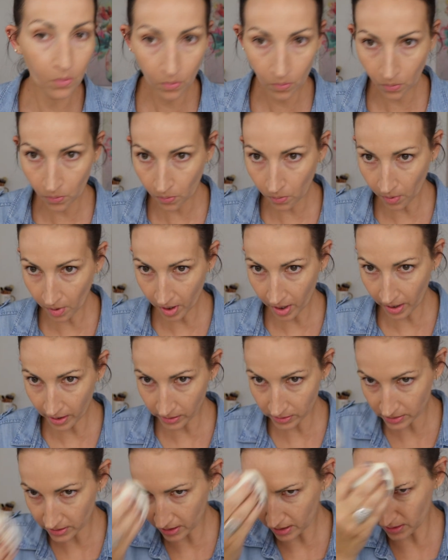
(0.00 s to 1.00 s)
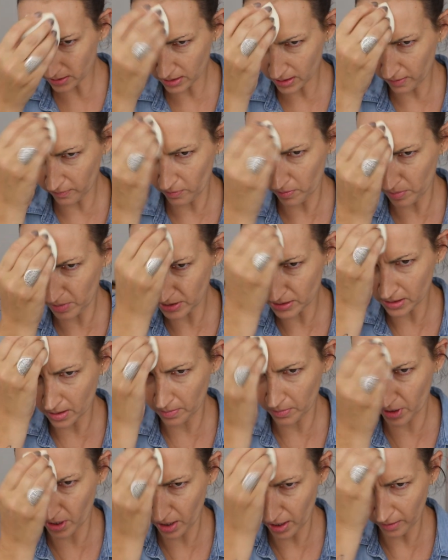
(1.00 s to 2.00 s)
What? It's giving me
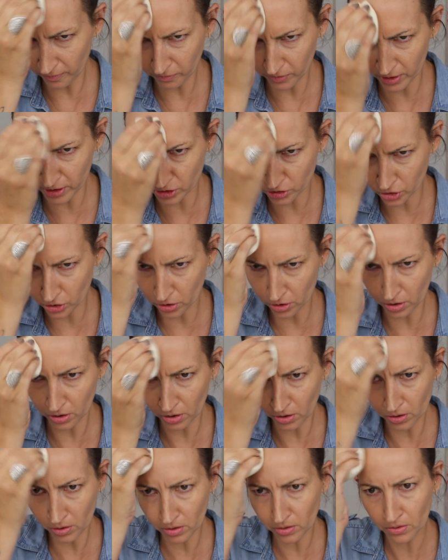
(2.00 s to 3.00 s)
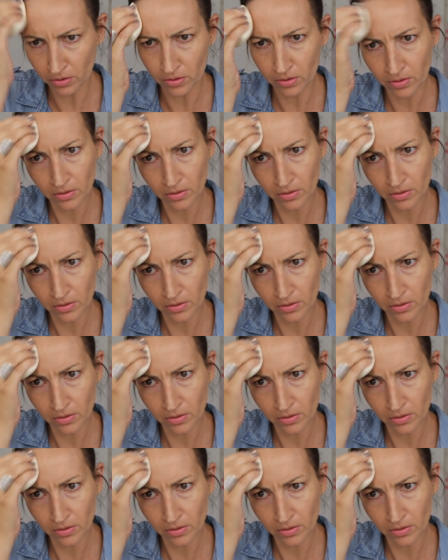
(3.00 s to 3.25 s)
some coverage, girl.